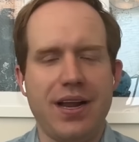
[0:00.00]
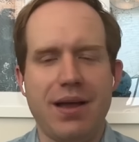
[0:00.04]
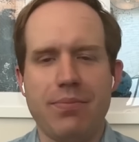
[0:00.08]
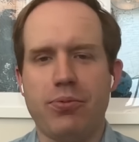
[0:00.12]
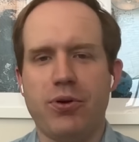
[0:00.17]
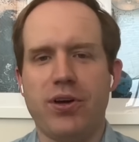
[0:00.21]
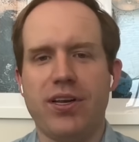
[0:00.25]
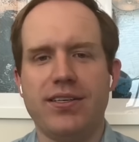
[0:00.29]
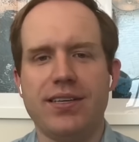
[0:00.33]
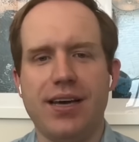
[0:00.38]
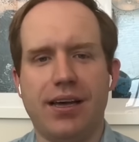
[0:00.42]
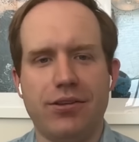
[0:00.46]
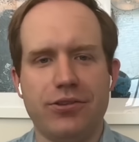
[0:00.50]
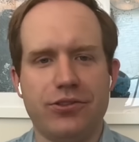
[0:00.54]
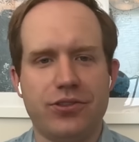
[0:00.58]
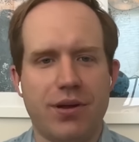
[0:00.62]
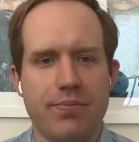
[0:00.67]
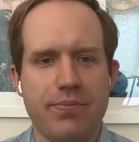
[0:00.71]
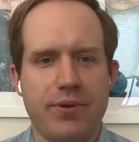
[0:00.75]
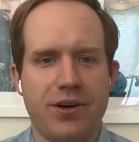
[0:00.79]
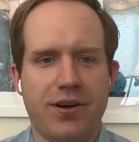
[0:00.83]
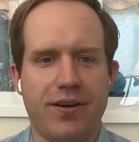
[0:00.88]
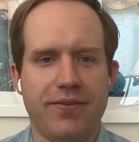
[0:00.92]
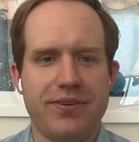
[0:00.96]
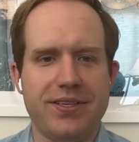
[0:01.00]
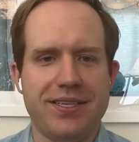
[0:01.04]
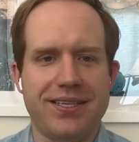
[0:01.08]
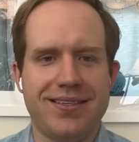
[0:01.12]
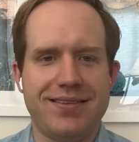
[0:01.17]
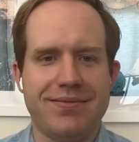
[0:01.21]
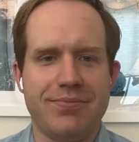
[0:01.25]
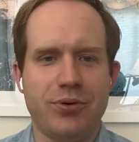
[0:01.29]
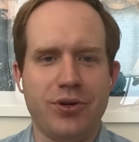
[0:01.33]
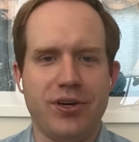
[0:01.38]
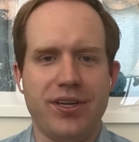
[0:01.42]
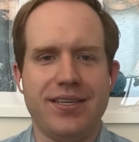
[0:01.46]
not putting Donald Trump in office
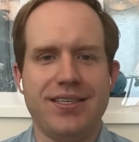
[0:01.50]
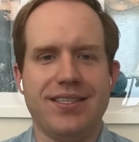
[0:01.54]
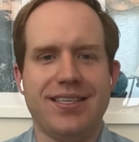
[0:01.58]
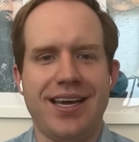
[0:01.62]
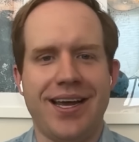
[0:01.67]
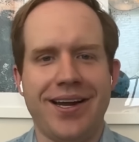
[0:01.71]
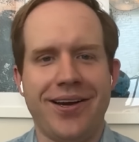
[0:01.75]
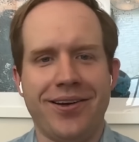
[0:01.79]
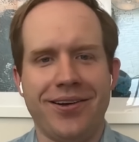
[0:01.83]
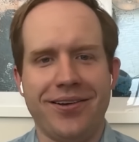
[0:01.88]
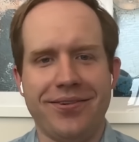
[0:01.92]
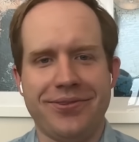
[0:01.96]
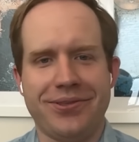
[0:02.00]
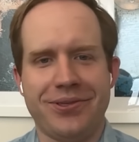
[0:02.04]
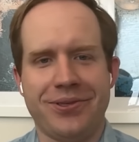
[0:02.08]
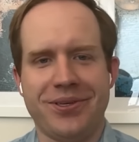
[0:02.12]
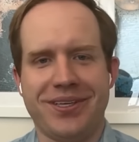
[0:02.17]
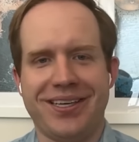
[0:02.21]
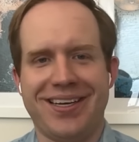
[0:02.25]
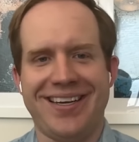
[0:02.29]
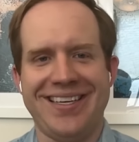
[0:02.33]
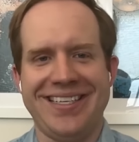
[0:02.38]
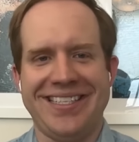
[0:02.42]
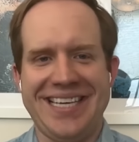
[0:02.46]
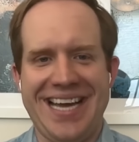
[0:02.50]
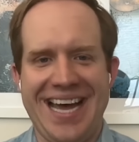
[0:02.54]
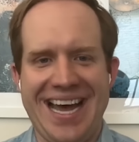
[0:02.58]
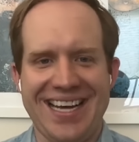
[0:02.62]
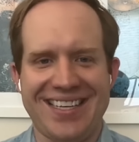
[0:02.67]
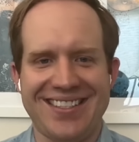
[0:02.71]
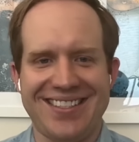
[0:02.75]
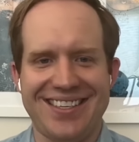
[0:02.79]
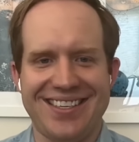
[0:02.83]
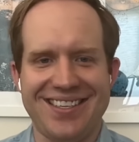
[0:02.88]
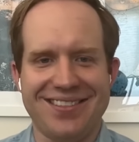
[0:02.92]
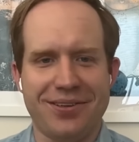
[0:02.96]
to put in tariffs or to cut
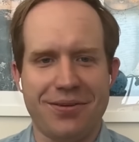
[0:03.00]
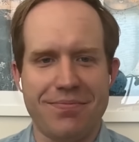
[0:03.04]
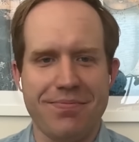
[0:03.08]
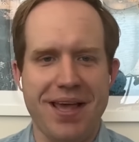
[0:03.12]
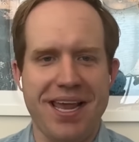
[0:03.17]
taxes or